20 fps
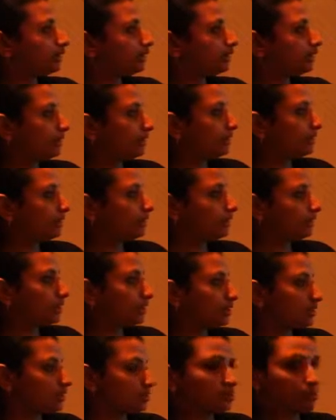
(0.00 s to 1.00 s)
personal
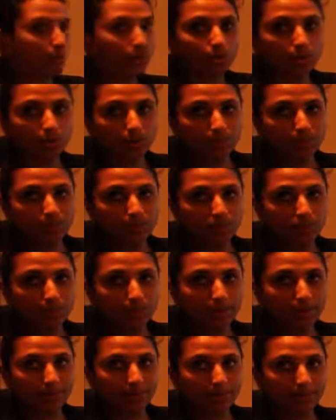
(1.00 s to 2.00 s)
and small groups of
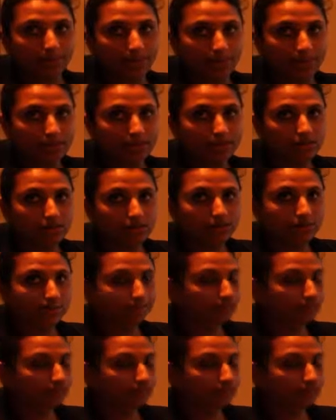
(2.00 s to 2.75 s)
my peers.